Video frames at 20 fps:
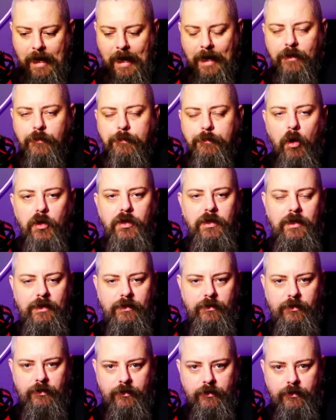And it's
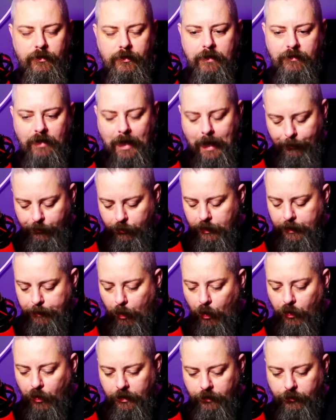pointless. It's absolutely
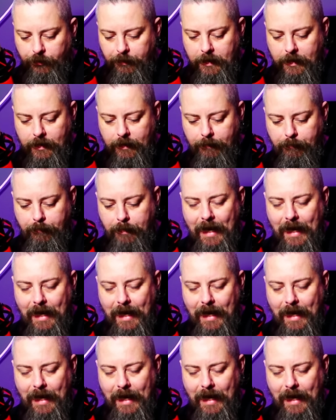pointless me